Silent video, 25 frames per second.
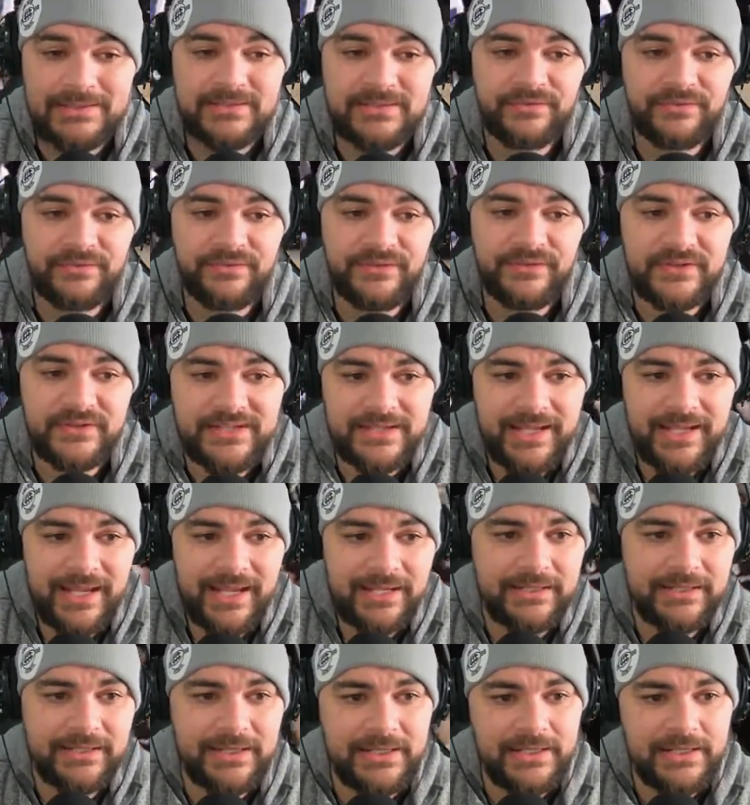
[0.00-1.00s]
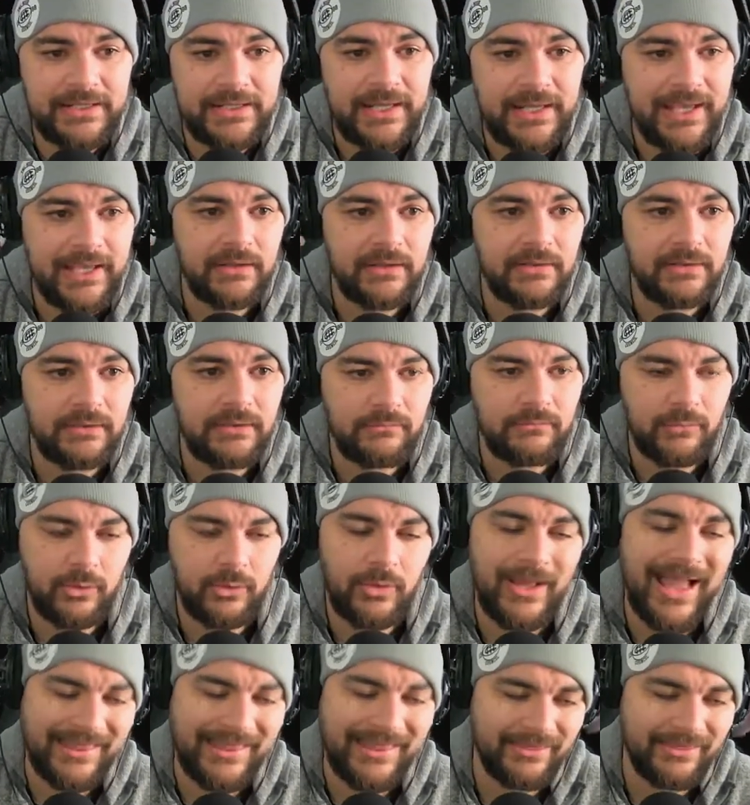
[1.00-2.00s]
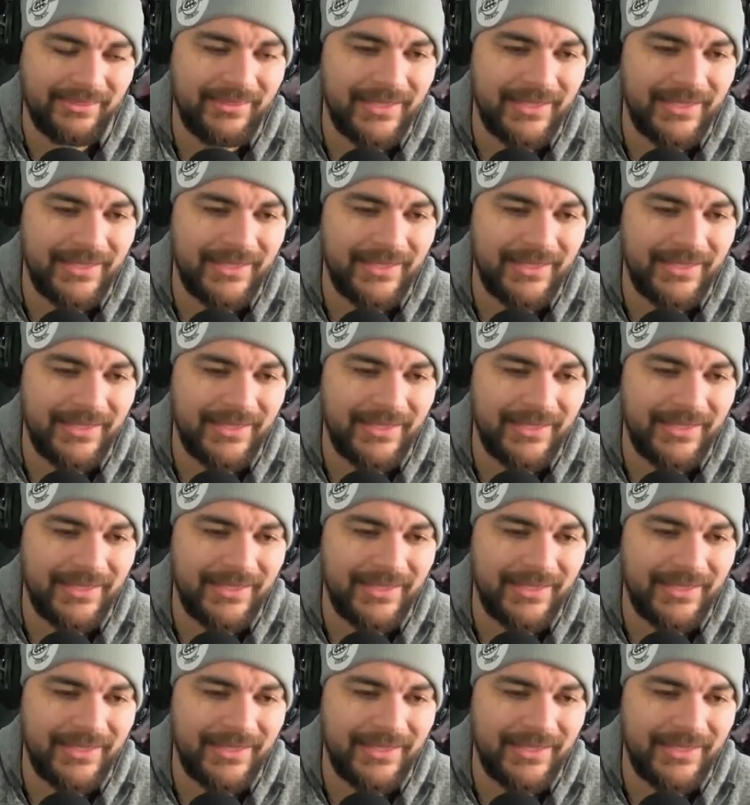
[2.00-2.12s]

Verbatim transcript: first month of the season with plays like this.